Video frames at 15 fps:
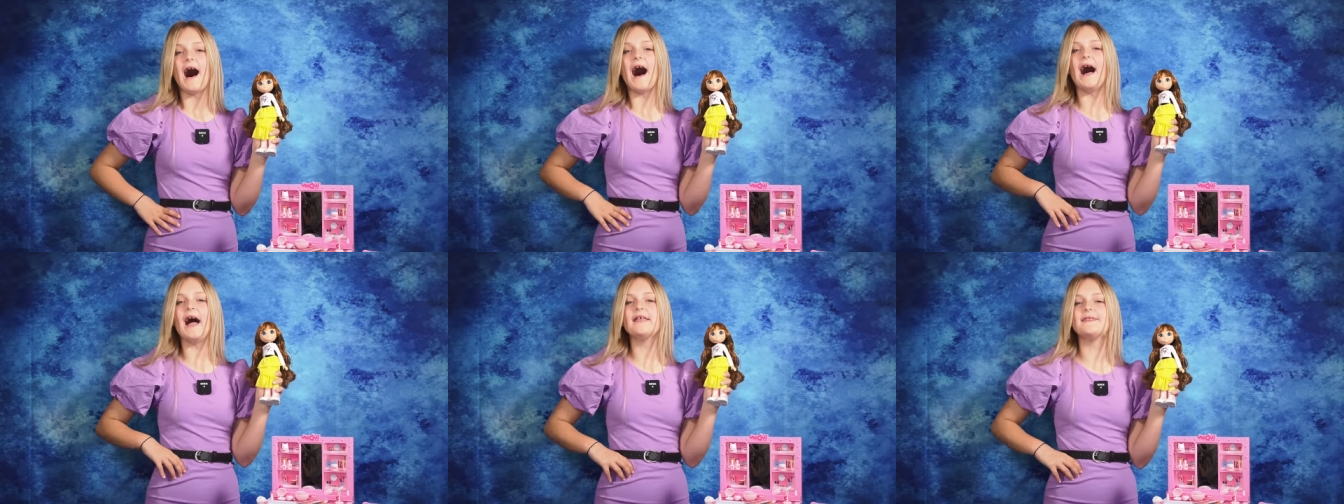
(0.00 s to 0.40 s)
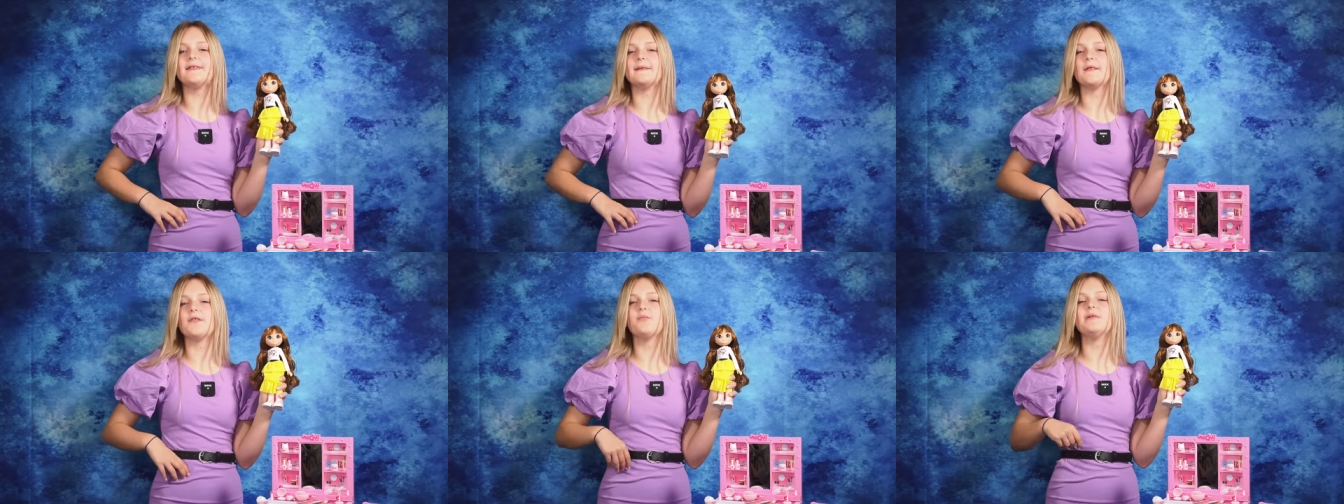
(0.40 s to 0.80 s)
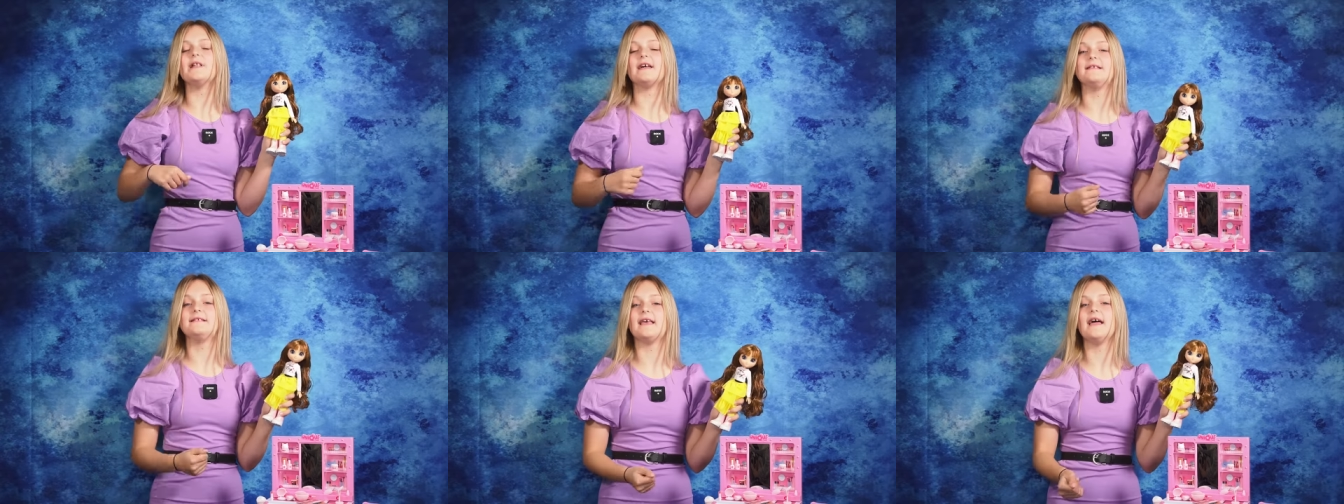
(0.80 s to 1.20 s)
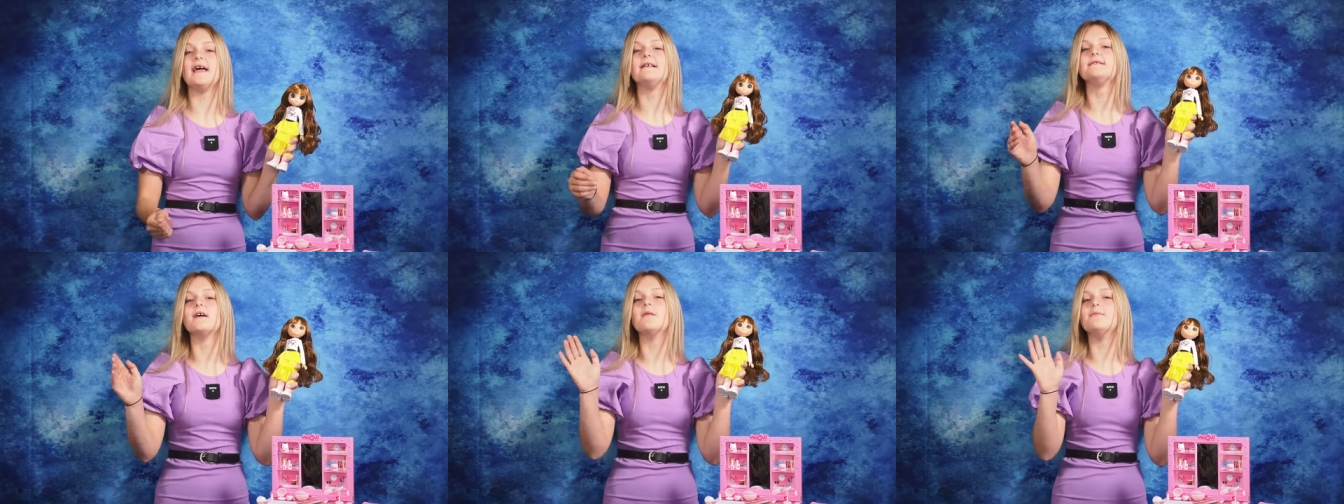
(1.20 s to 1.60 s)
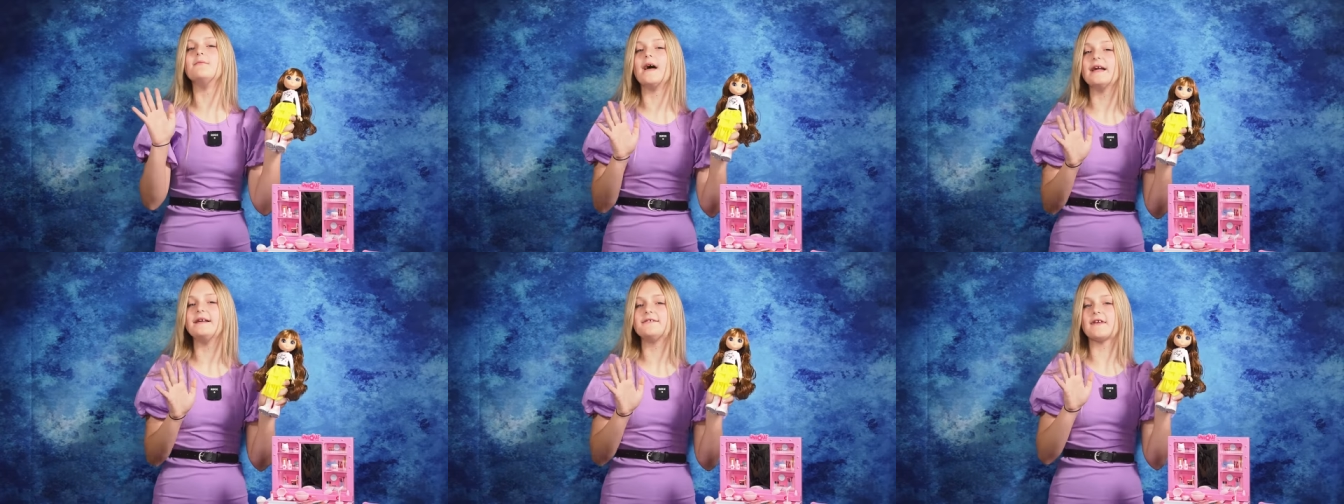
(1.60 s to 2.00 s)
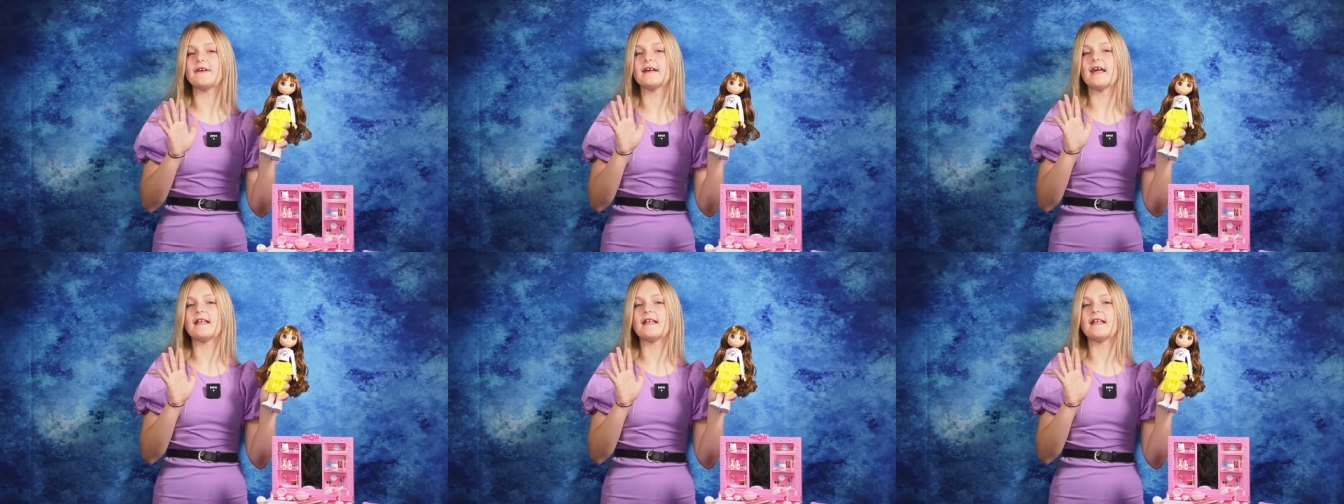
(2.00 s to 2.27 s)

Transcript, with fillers: I think this playset is amazing